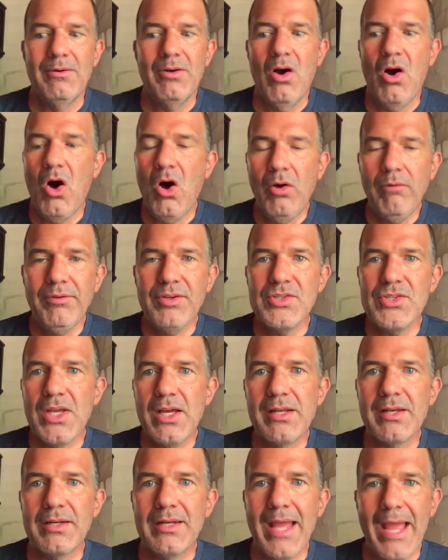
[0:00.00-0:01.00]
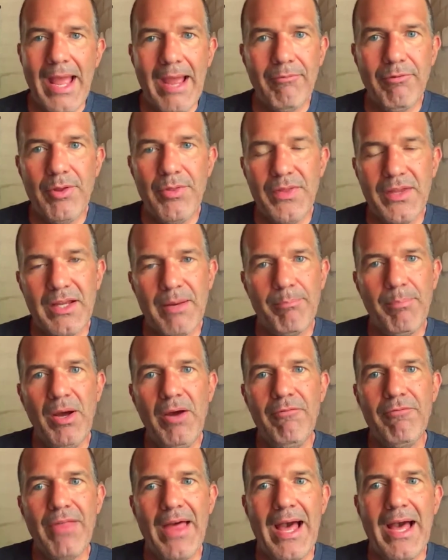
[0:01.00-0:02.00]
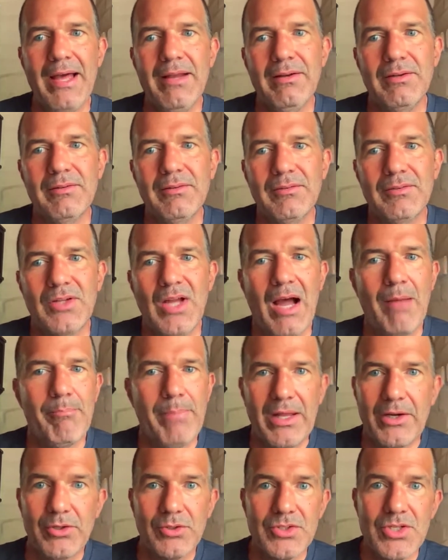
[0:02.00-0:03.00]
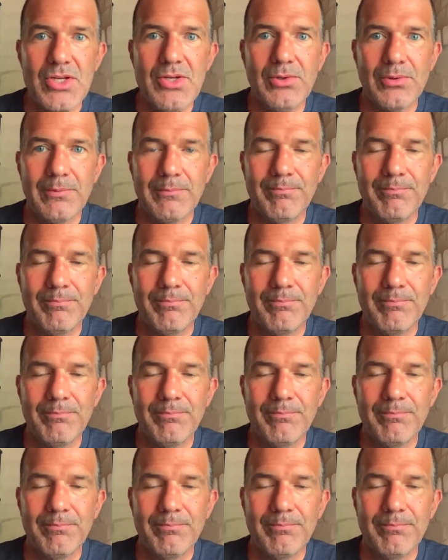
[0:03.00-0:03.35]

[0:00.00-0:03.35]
All of a sudden, everything above that got better too.